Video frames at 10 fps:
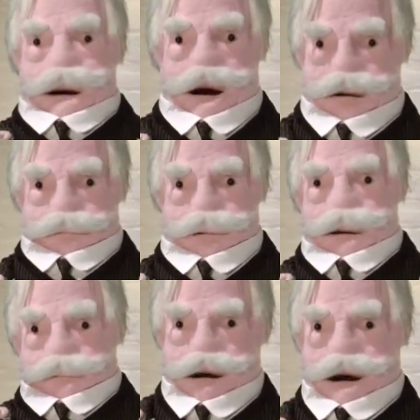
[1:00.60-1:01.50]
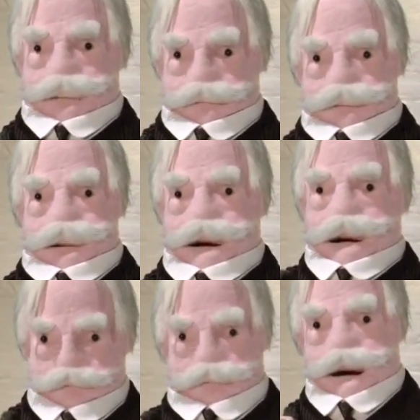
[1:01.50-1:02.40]
into units or desks
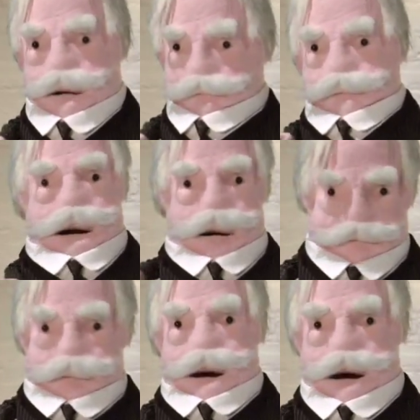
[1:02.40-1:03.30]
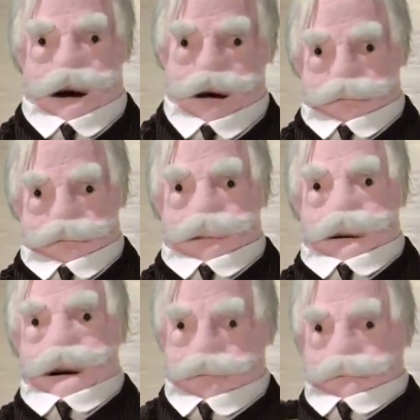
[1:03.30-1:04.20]
based around different financial products,
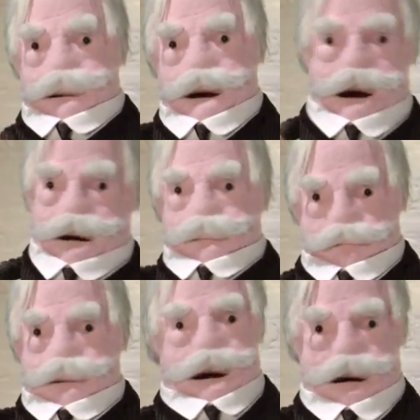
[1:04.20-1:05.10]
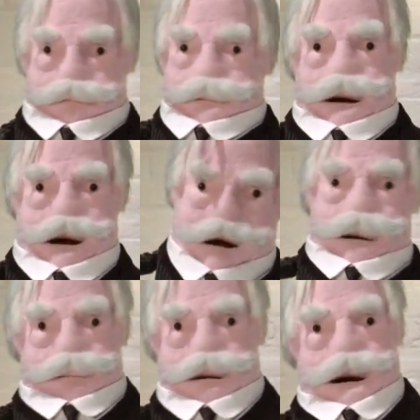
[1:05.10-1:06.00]
including bonds, stocks and
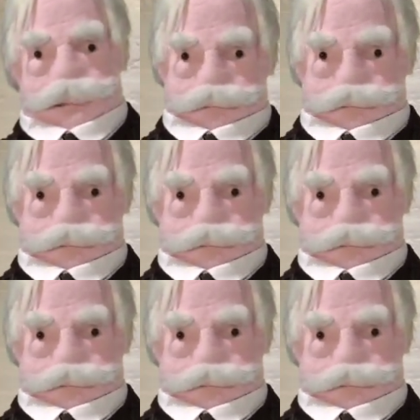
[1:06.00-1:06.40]
currencies.